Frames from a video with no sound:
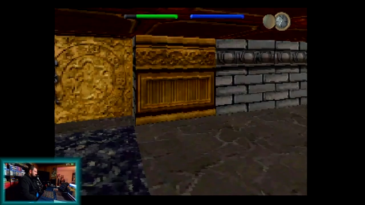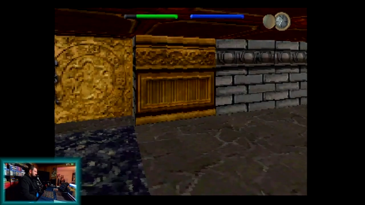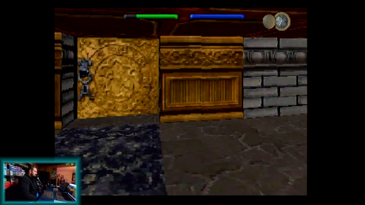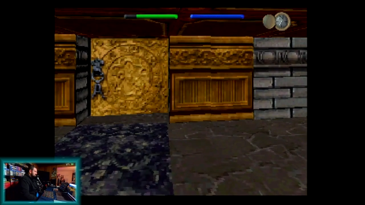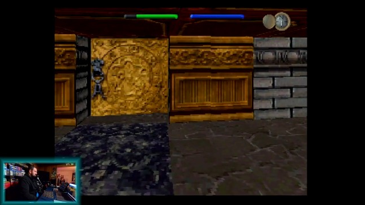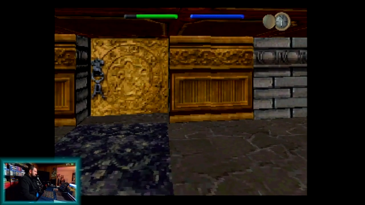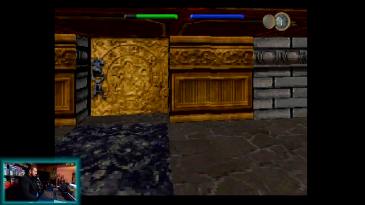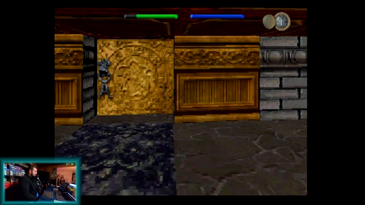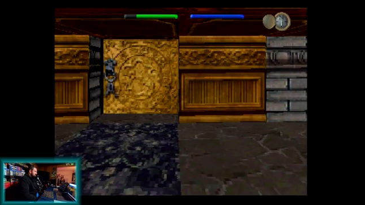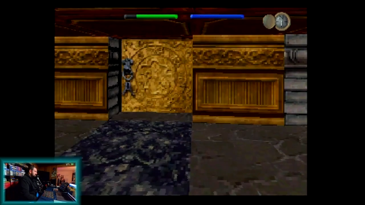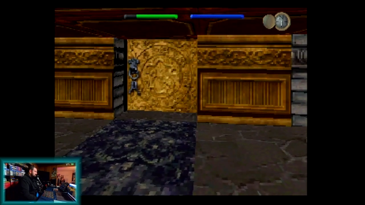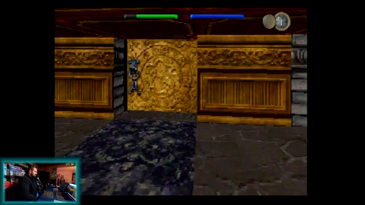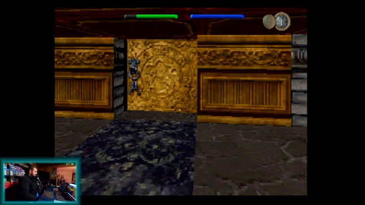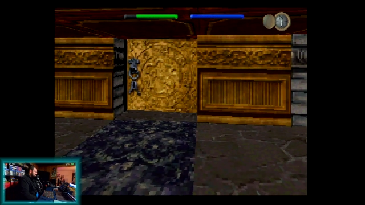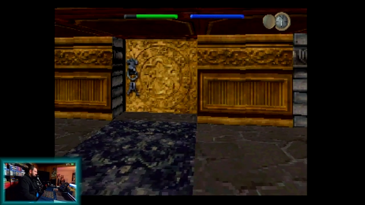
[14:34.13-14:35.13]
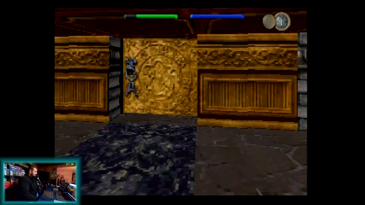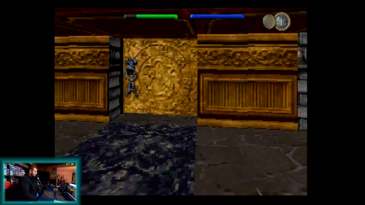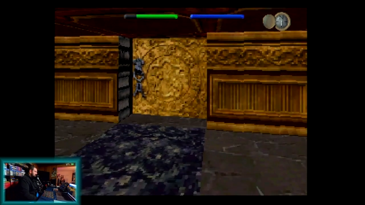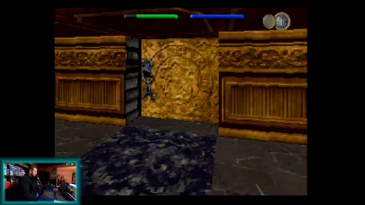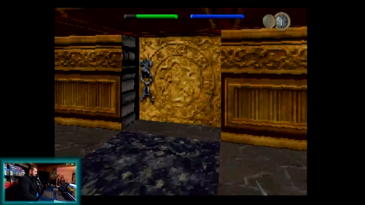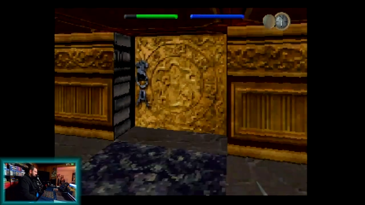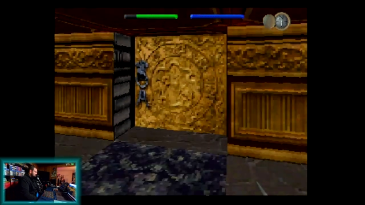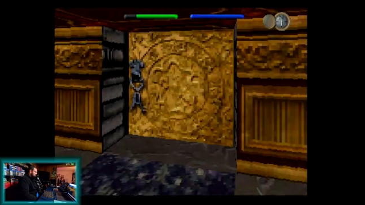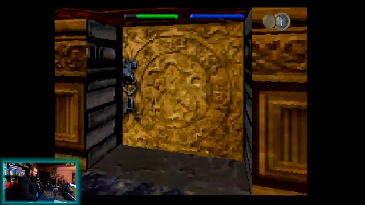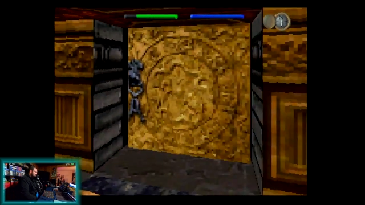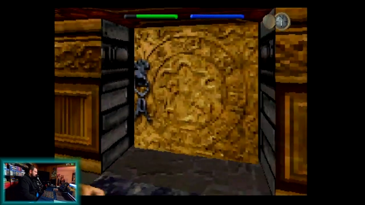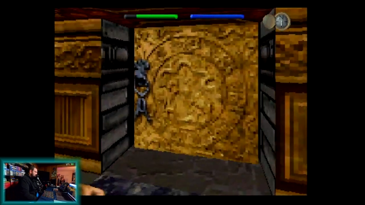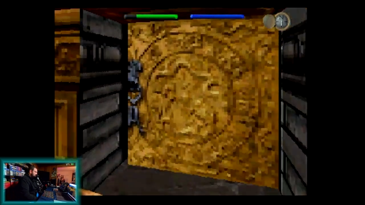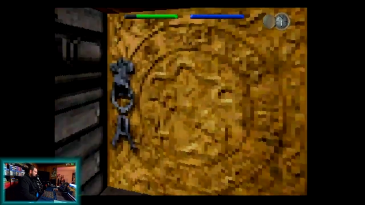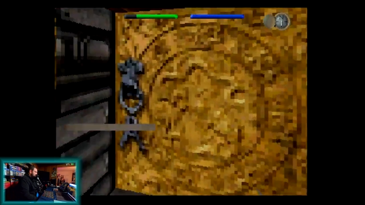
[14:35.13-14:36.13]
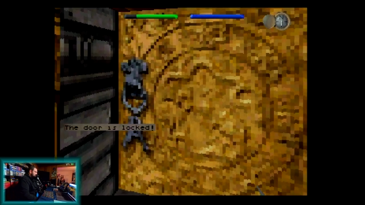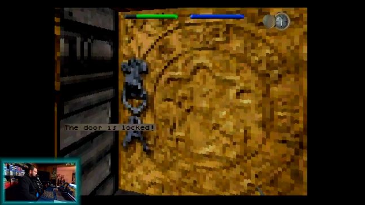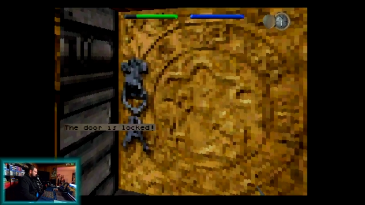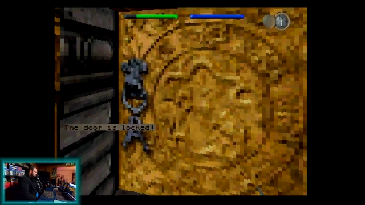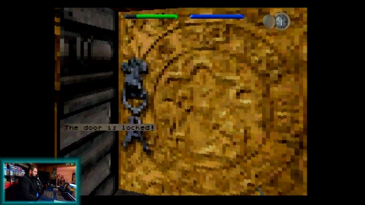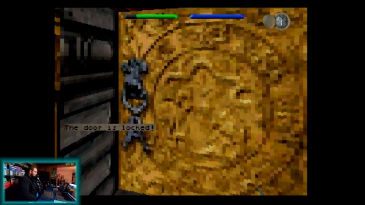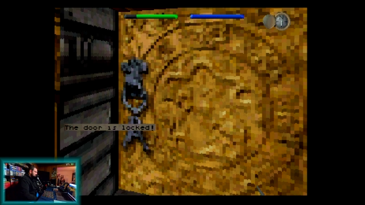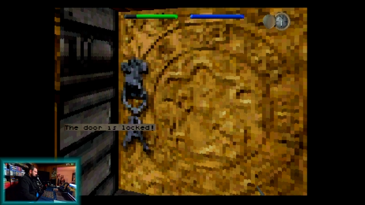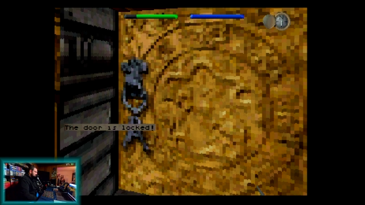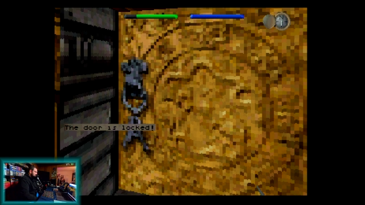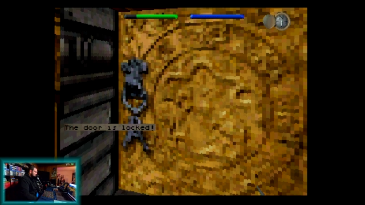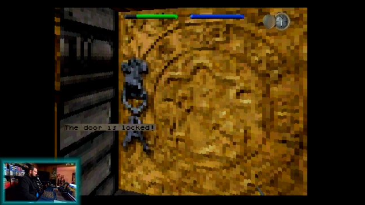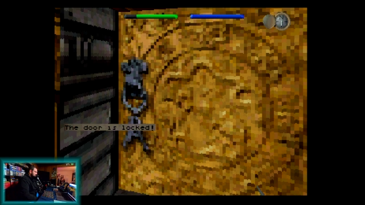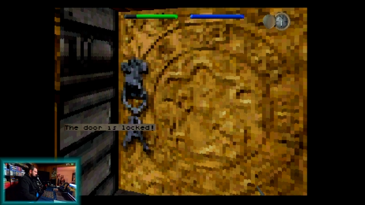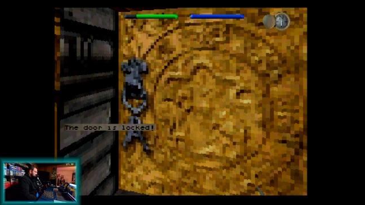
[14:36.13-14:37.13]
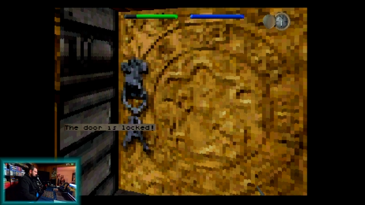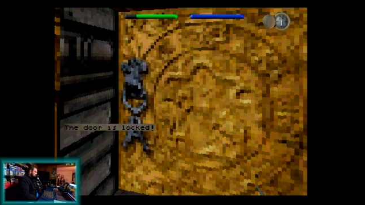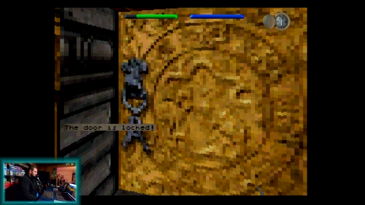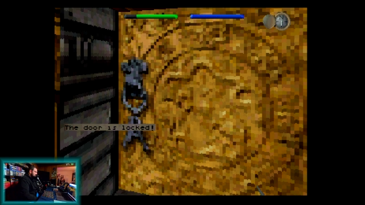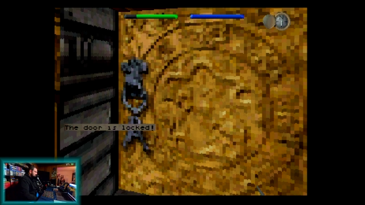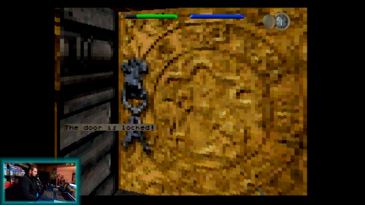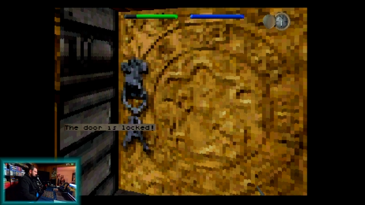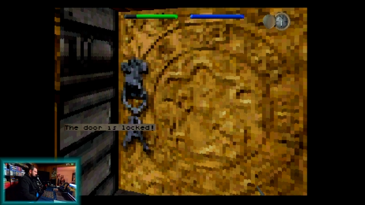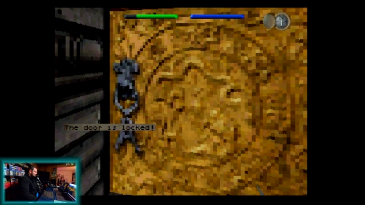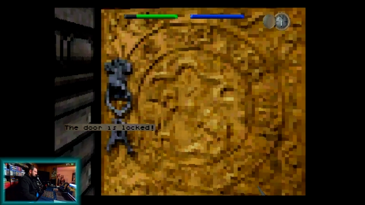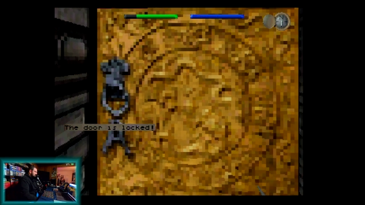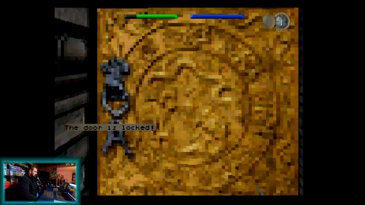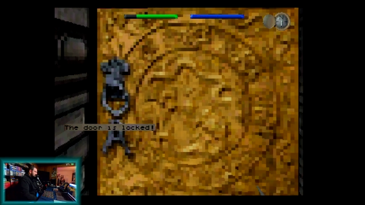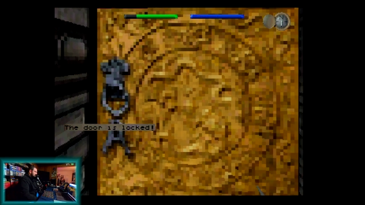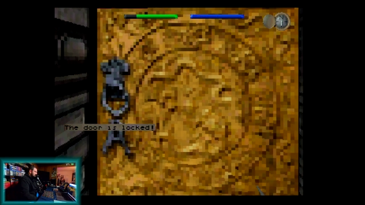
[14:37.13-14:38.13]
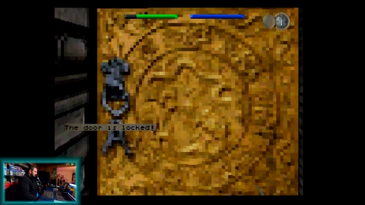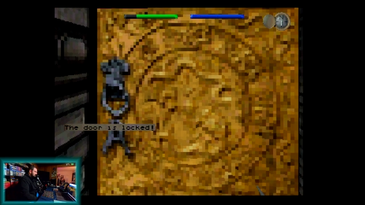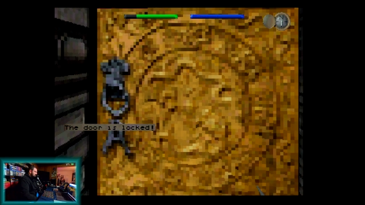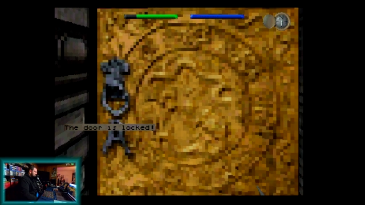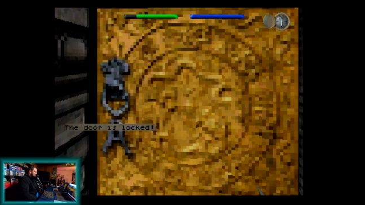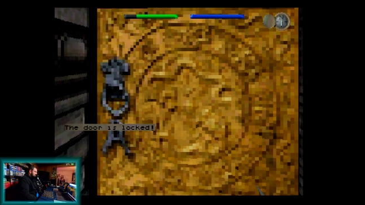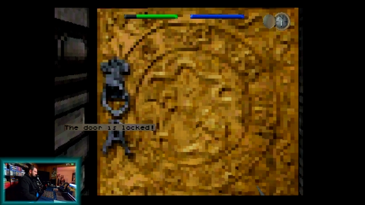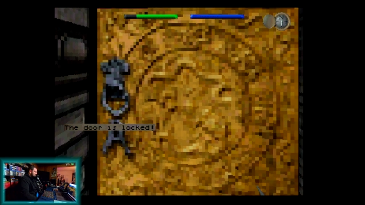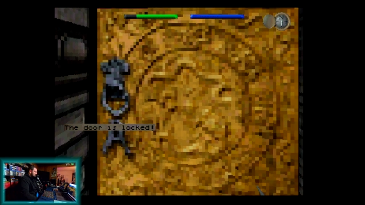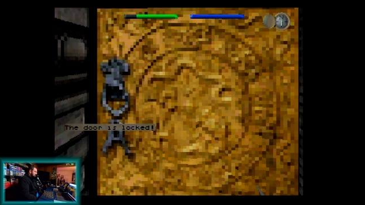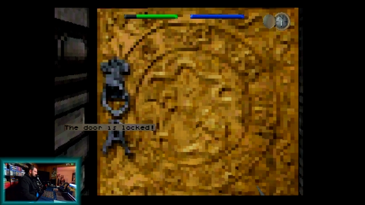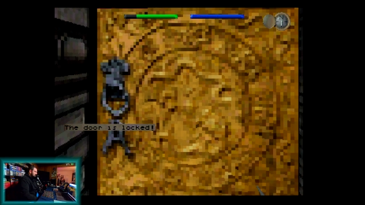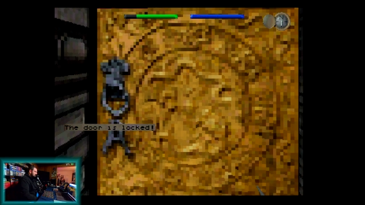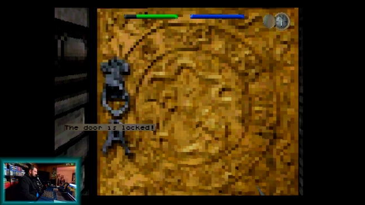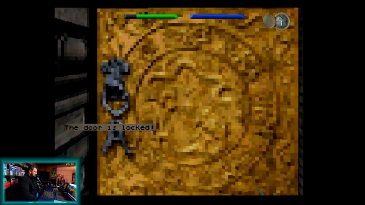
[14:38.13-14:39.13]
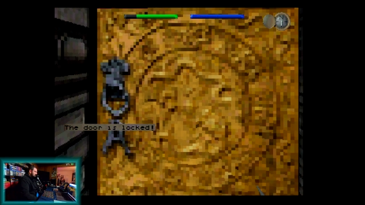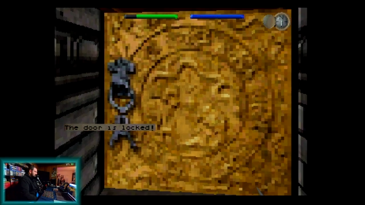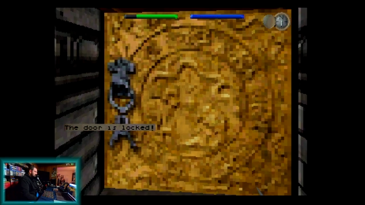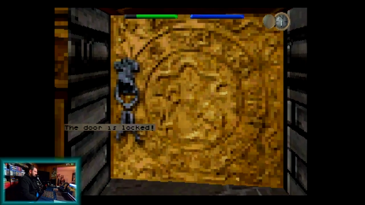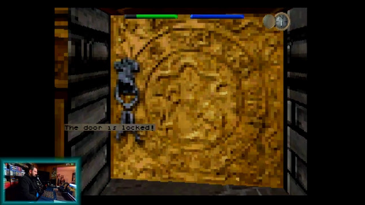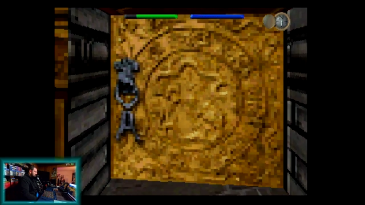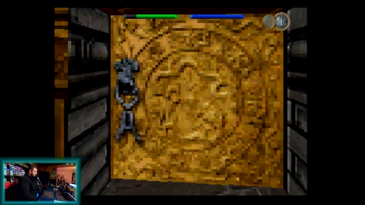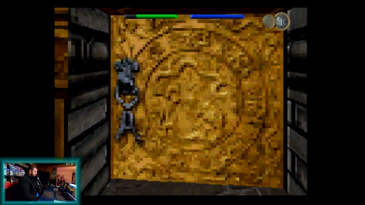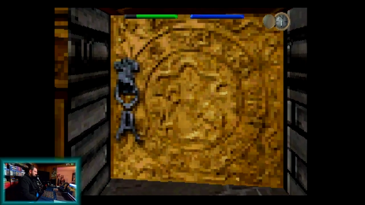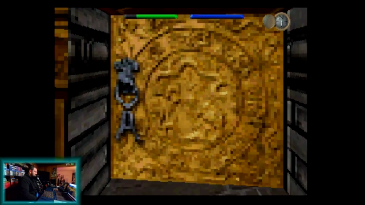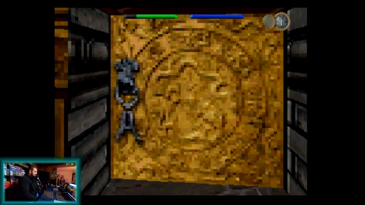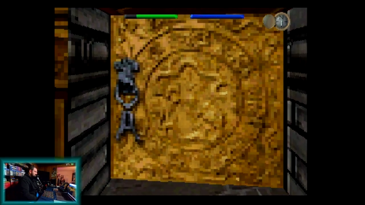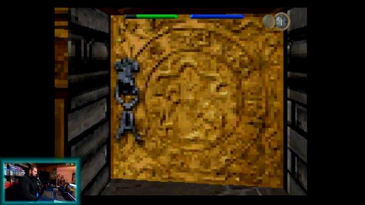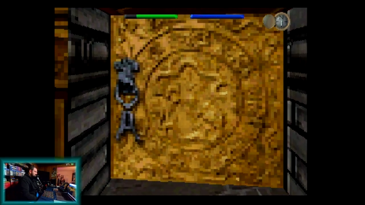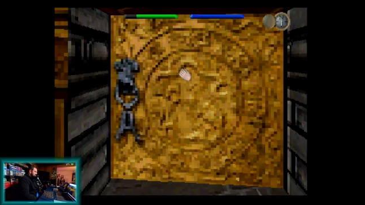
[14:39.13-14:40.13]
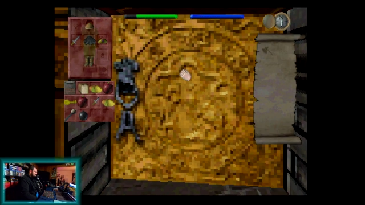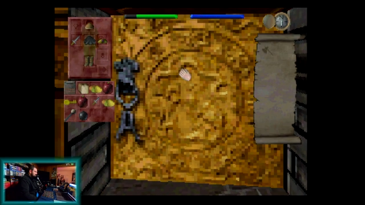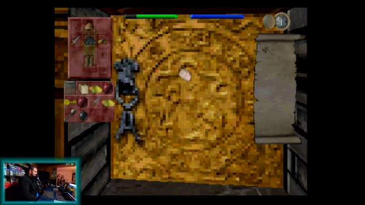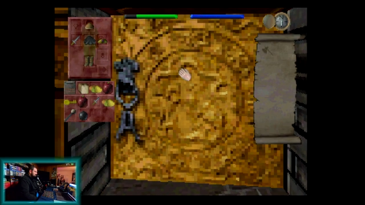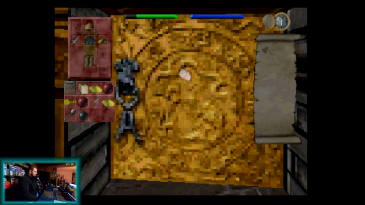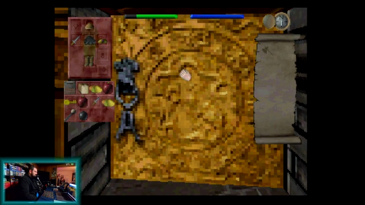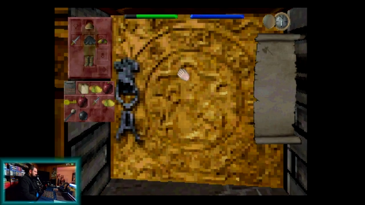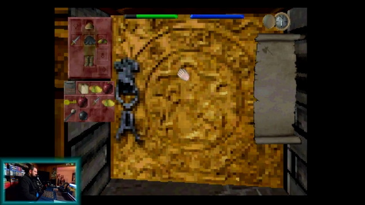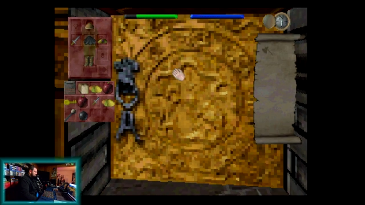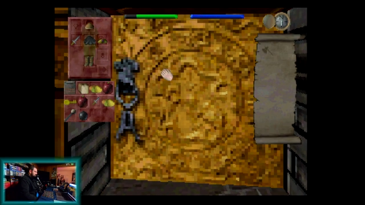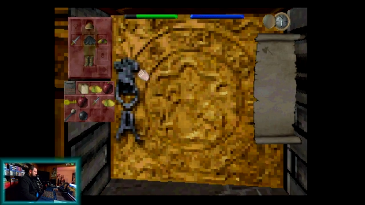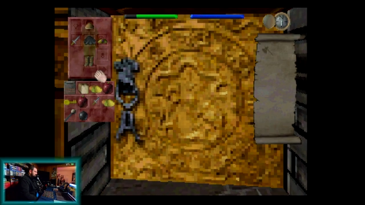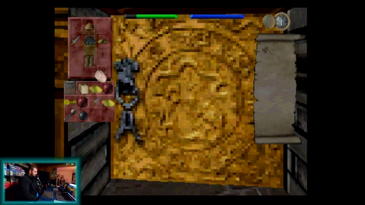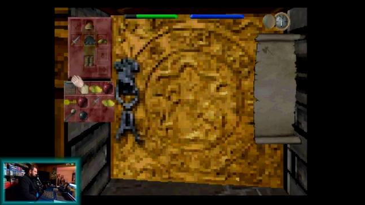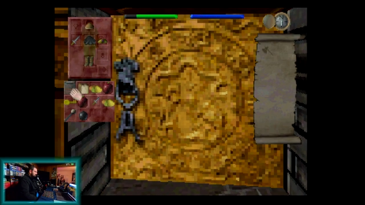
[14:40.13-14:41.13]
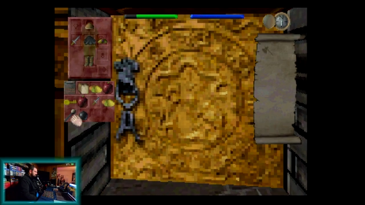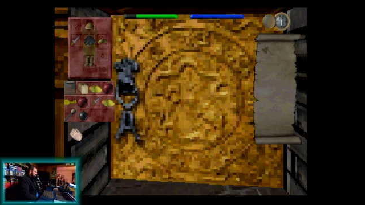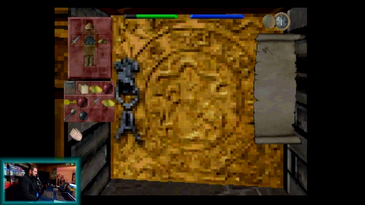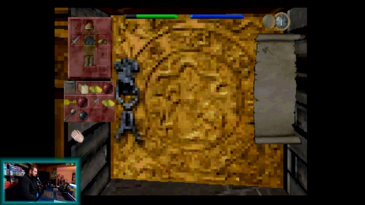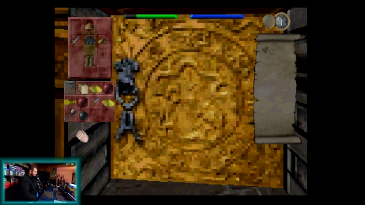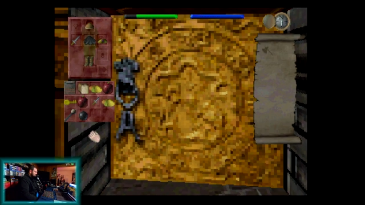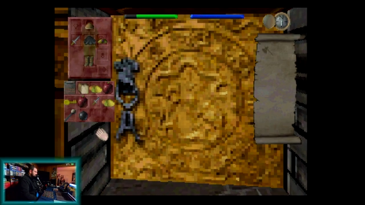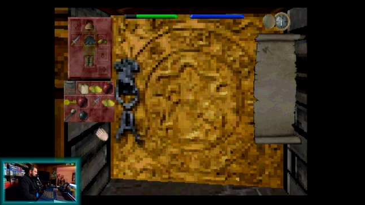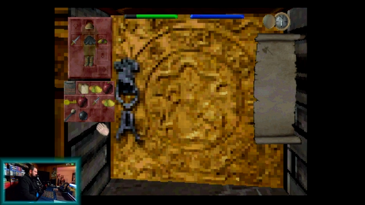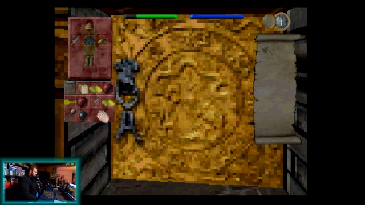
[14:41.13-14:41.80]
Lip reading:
Nobody's mouth can be seen.